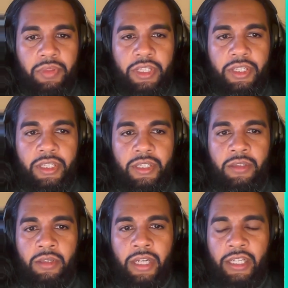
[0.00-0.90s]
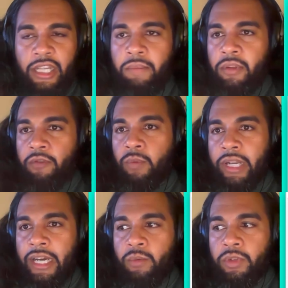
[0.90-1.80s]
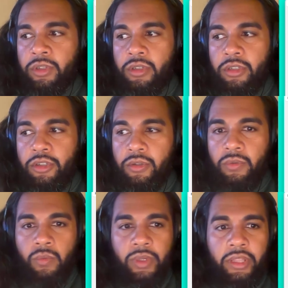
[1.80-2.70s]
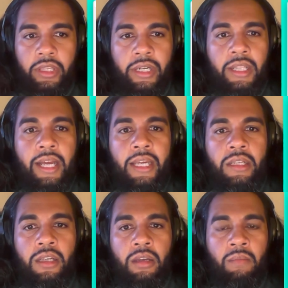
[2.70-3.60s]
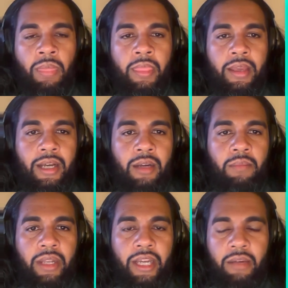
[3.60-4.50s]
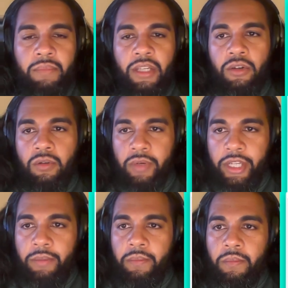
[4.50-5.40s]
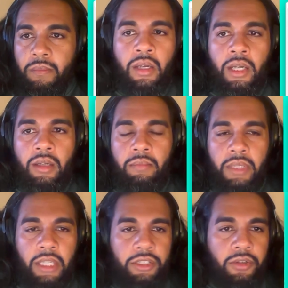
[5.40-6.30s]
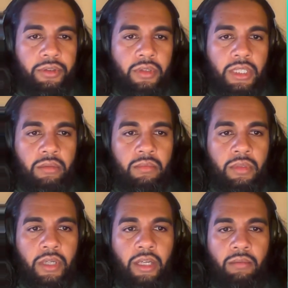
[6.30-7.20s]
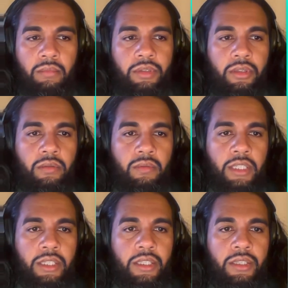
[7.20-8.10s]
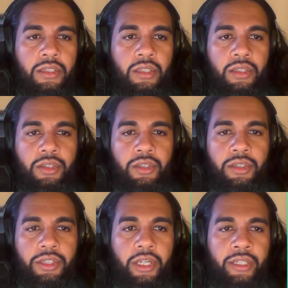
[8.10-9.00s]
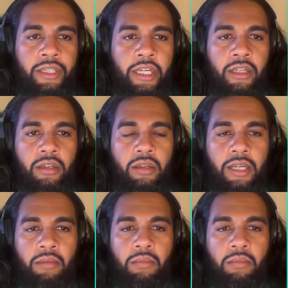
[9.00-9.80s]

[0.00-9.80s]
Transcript: this is an example of what I would do with a client and have been already. But let's go through it. Okay, so Russ has shared that